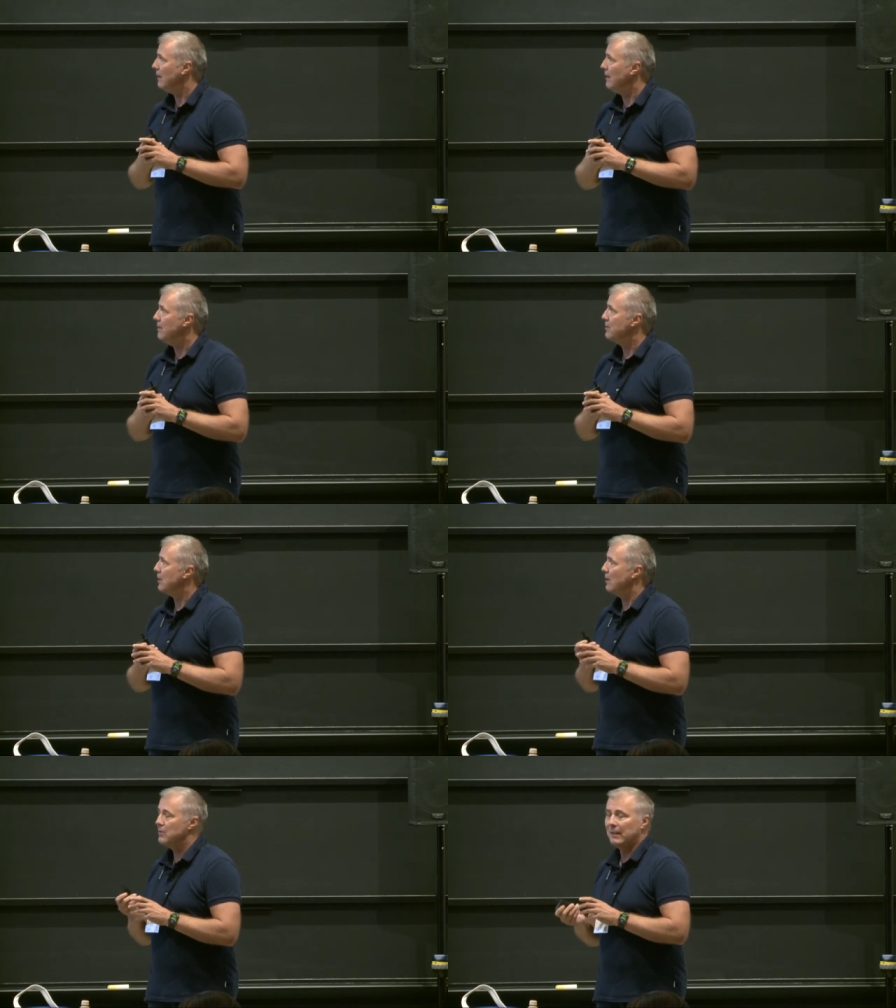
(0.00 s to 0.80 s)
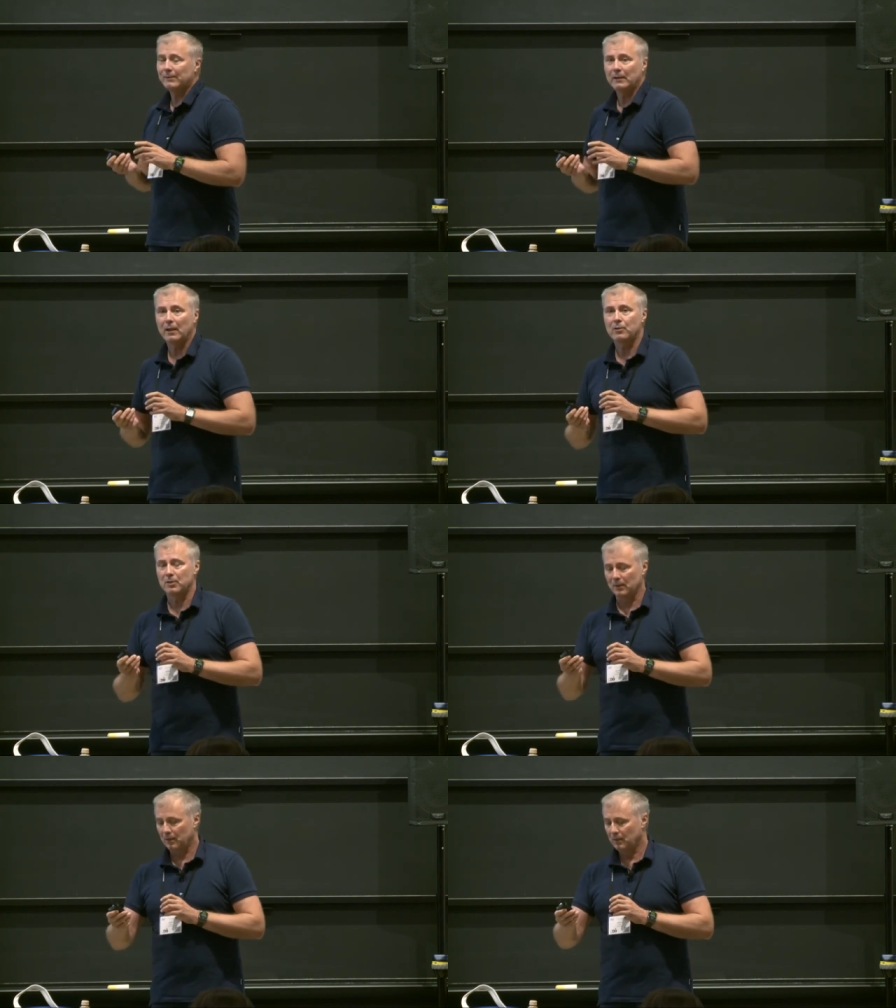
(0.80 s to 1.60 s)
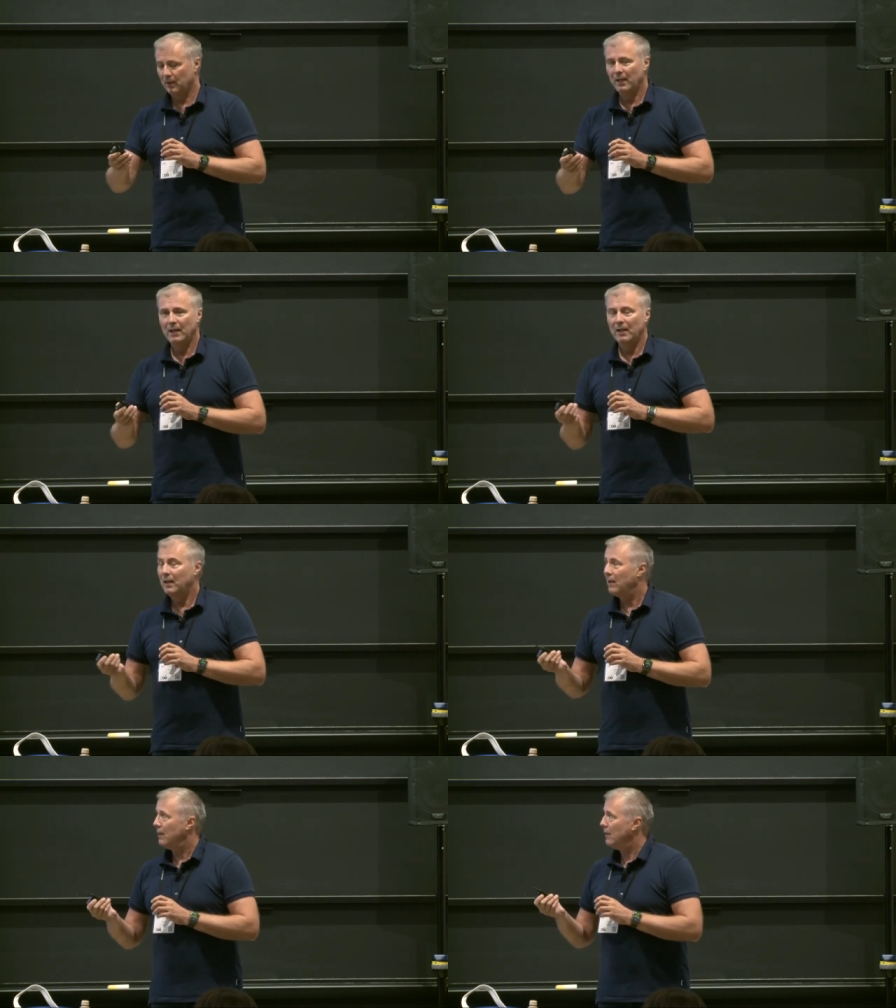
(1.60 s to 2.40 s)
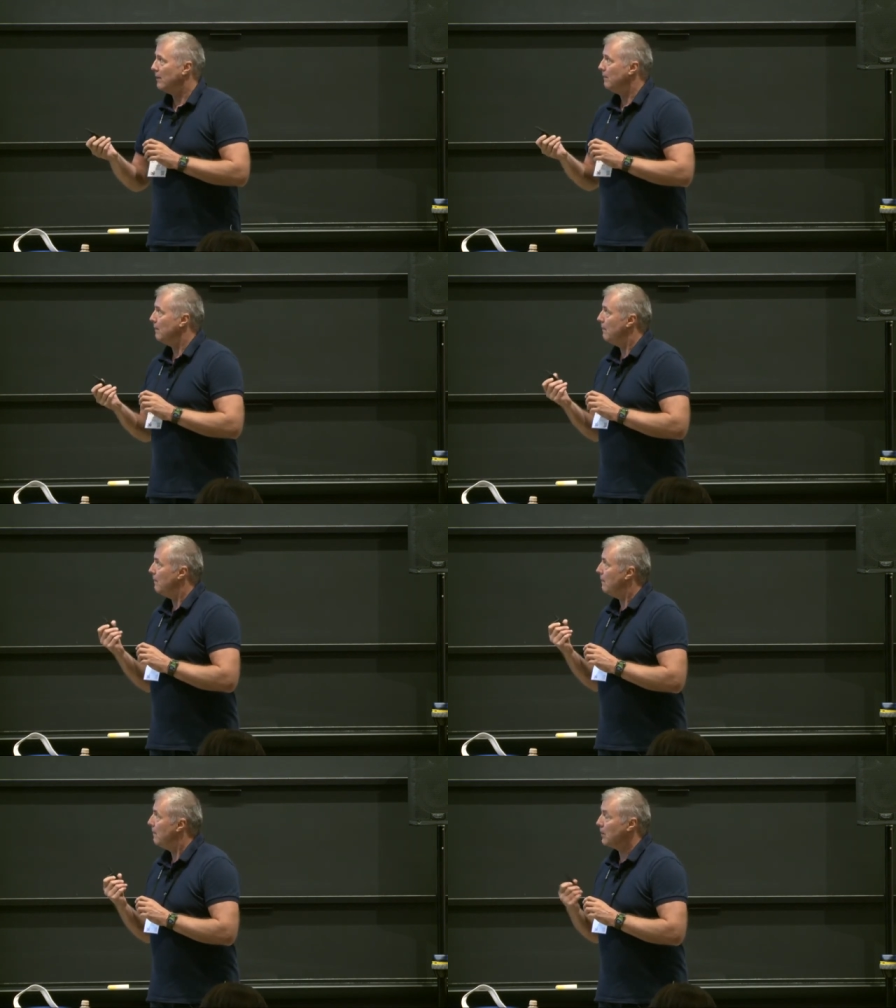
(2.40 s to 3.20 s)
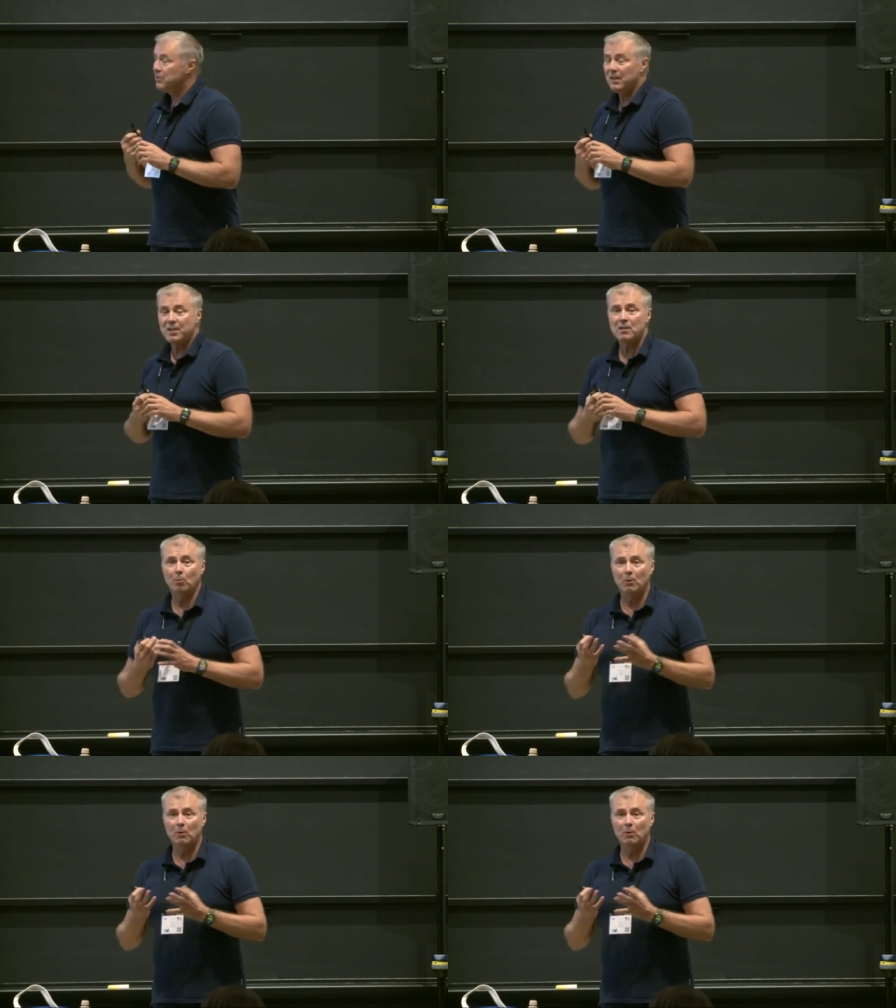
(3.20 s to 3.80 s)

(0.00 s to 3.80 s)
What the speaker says: insights-driven action, because this is